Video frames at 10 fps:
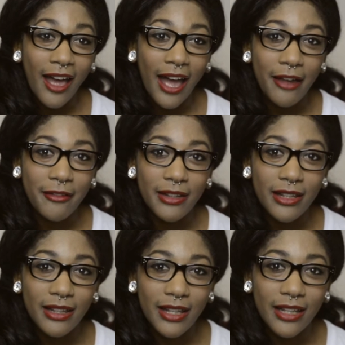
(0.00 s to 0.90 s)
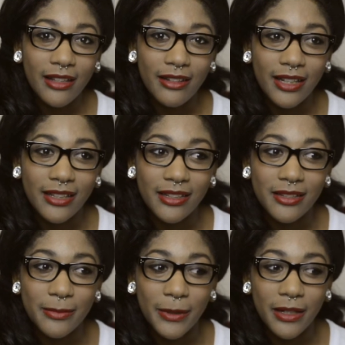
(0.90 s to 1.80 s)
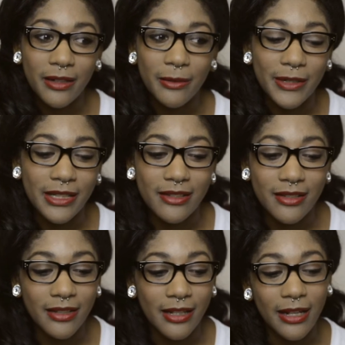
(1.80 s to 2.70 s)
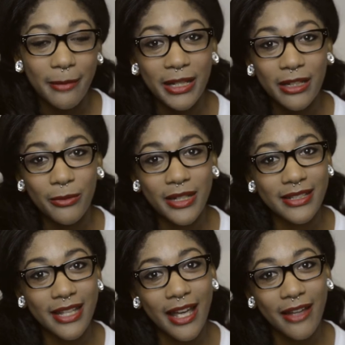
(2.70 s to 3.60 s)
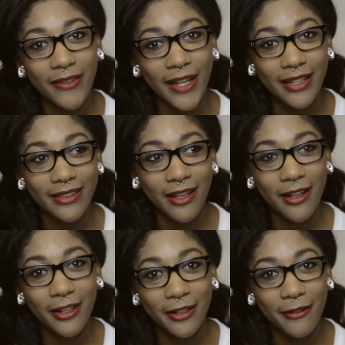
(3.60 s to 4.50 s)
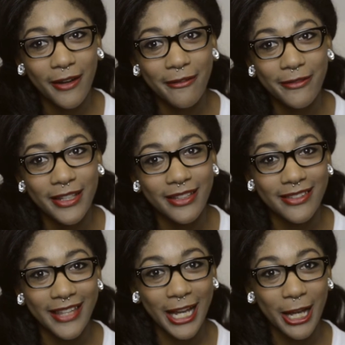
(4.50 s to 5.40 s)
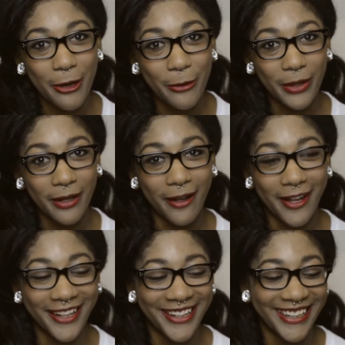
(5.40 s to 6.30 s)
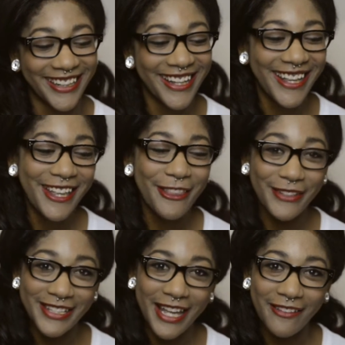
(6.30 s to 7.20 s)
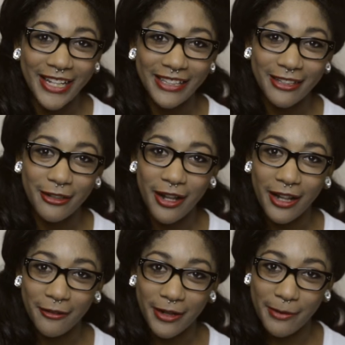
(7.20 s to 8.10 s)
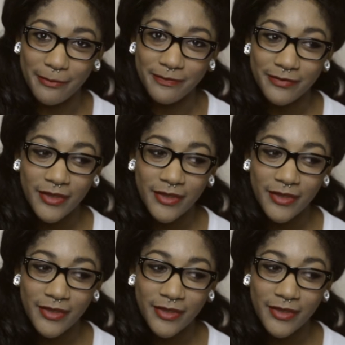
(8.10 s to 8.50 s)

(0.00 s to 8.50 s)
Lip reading: I really like collecting the sparkly ones. And I mean the ones that have like the holographic thing going on. The ones that have like the little hologram.